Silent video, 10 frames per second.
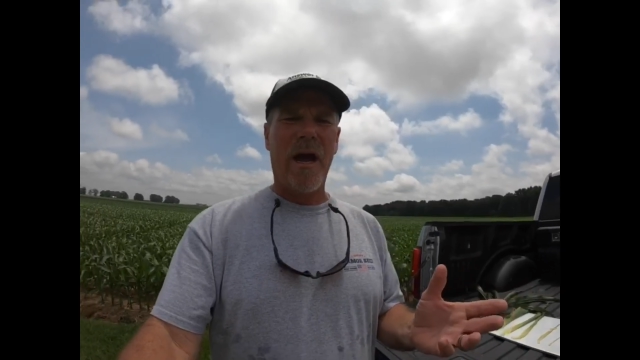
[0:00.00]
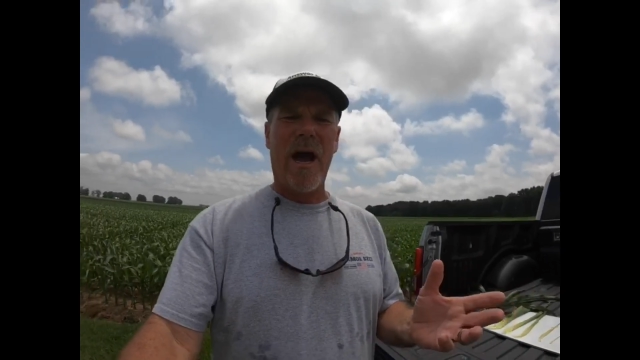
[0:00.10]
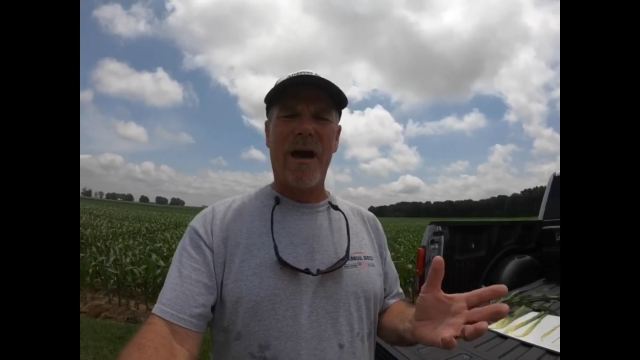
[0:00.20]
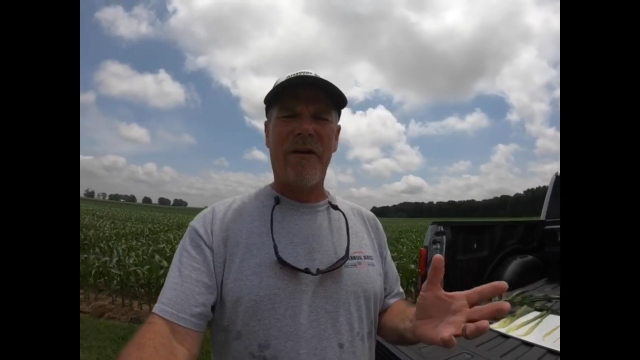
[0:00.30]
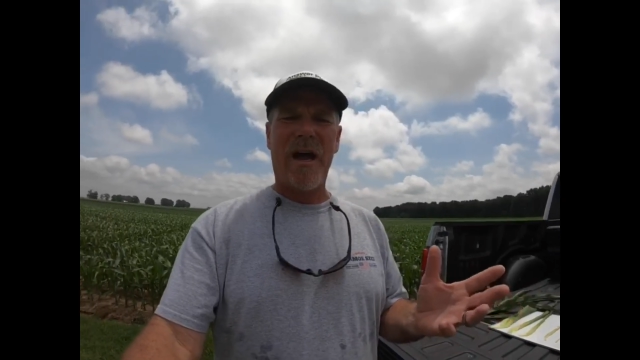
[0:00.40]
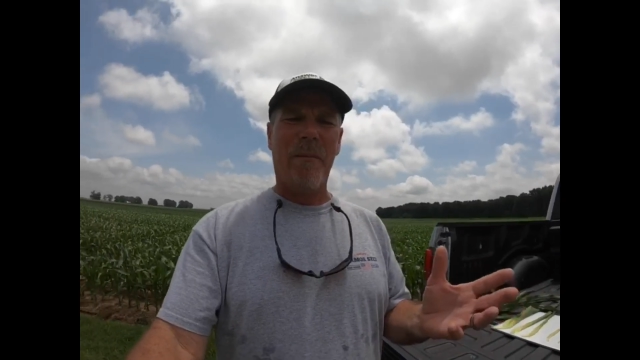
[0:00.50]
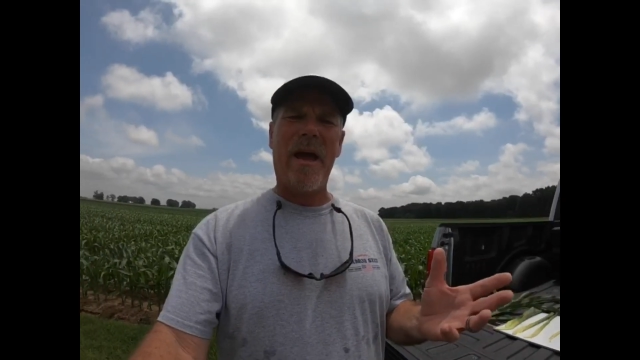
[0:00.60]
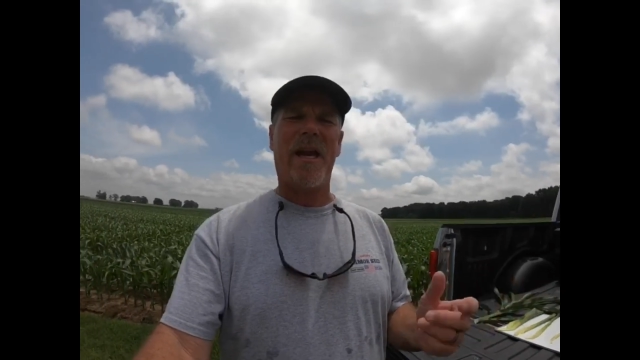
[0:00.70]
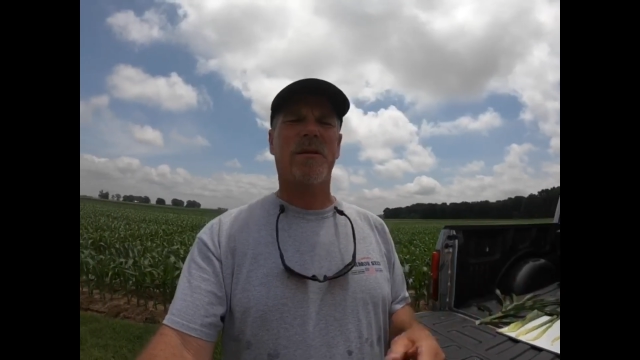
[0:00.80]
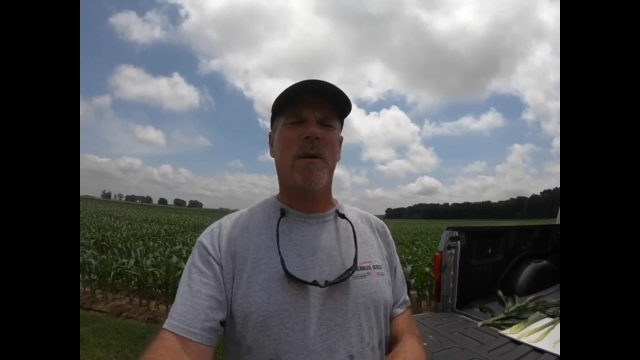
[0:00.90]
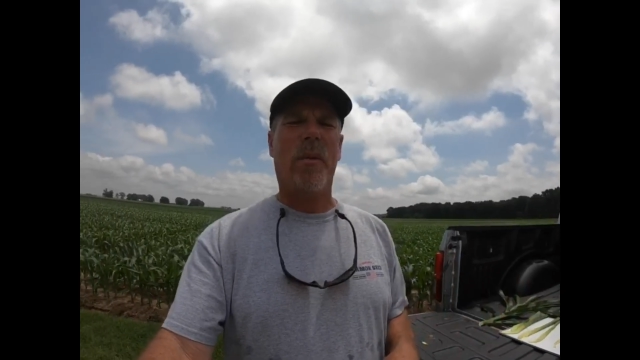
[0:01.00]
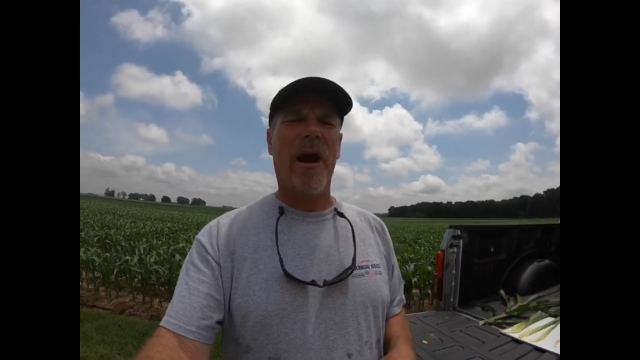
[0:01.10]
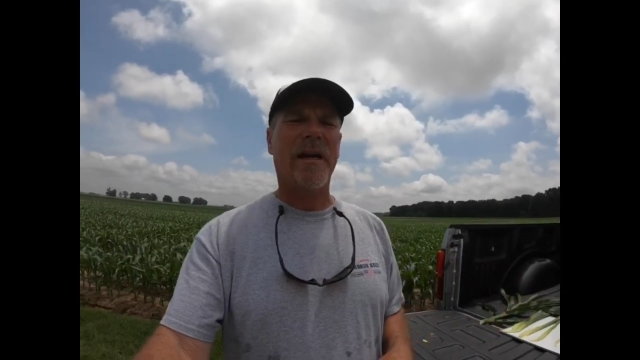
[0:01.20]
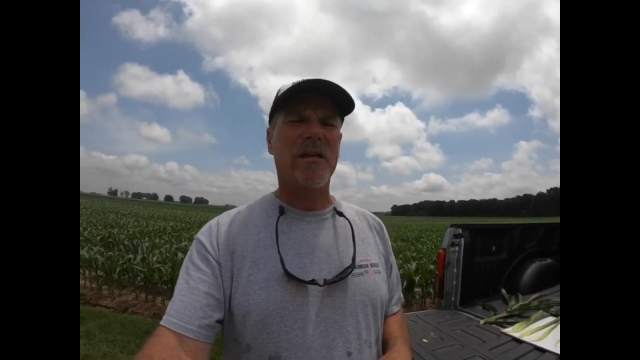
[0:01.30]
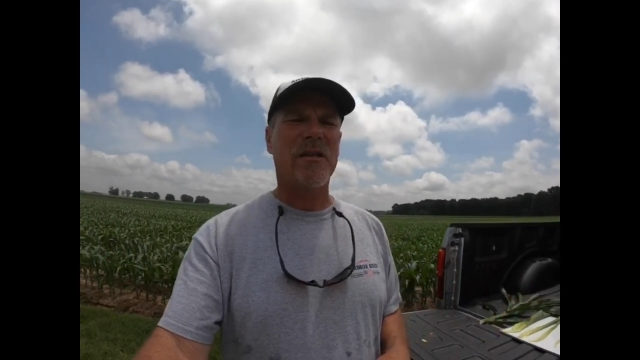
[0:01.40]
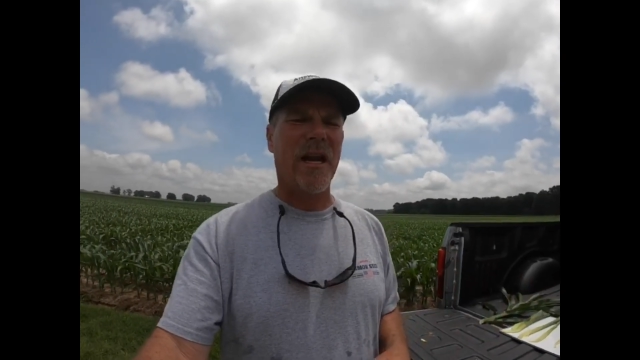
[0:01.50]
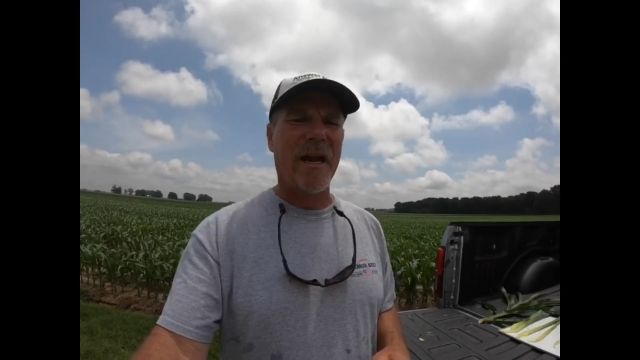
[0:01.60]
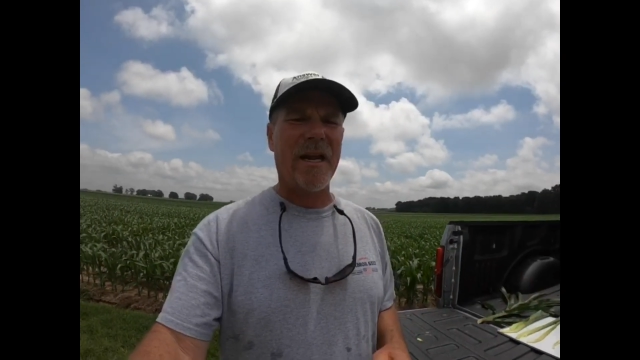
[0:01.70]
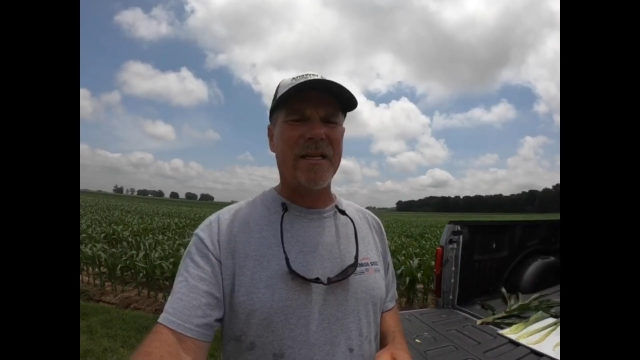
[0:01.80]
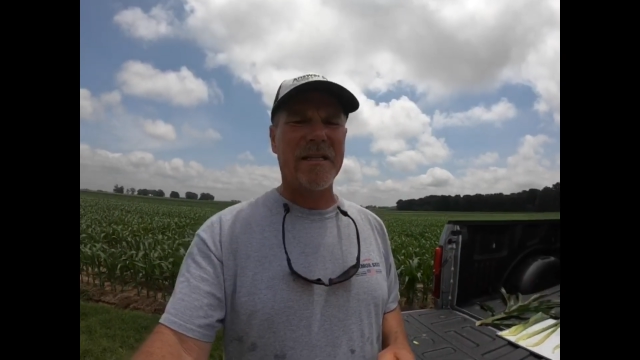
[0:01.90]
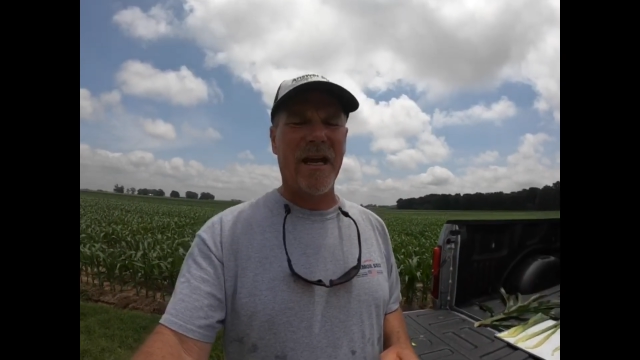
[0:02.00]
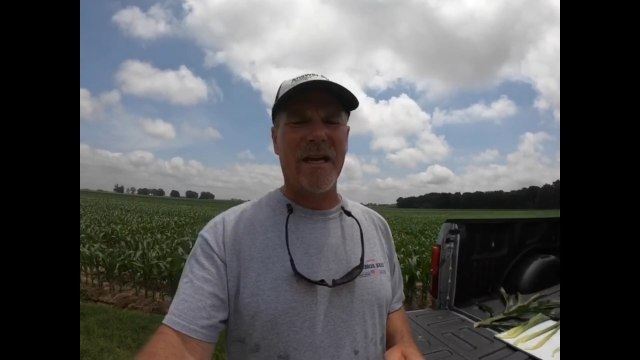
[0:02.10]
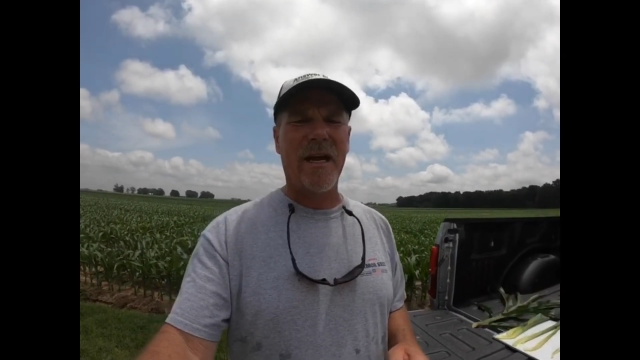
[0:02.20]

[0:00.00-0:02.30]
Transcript: I've got a management practice that I need to take